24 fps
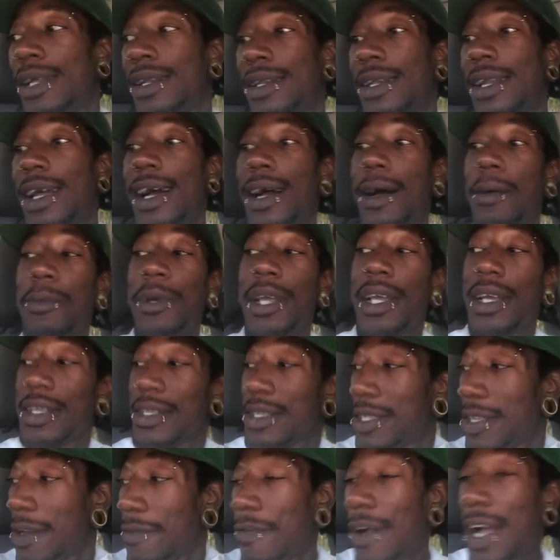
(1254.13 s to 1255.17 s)
Now I'm getting
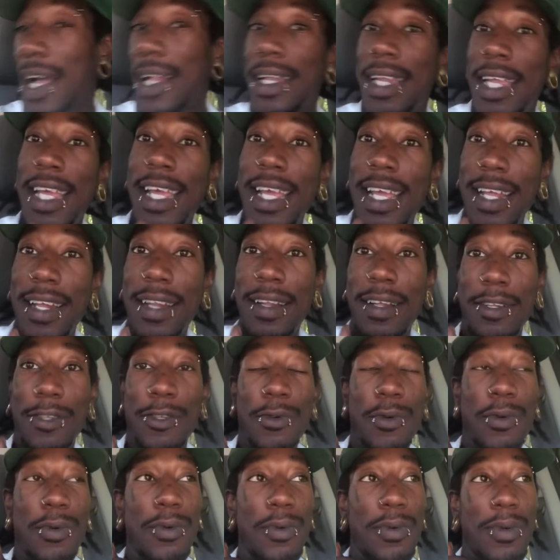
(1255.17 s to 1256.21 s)
stuff I need to
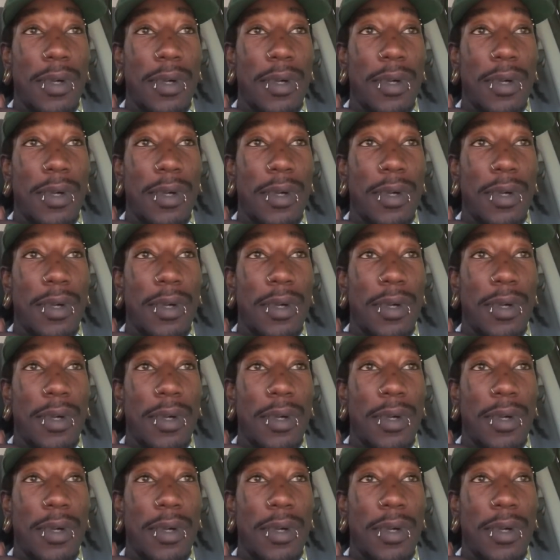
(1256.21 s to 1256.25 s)
do